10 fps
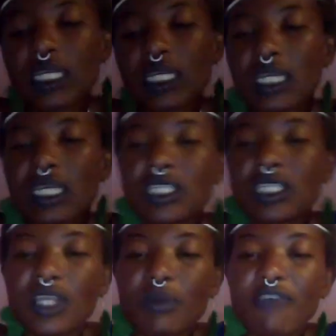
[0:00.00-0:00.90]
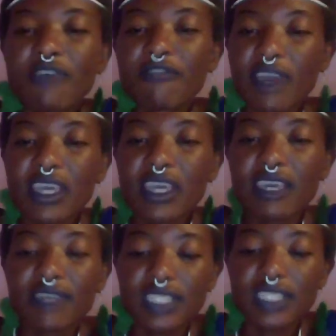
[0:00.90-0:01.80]
gonna. It's gonna be a
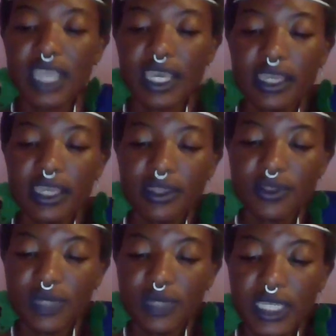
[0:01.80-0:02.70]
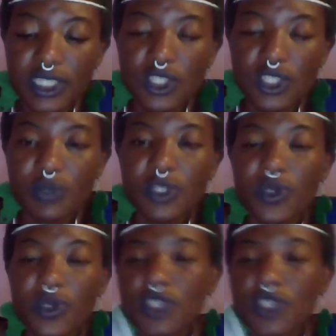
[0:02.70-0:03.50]
fair give and take in this relationship.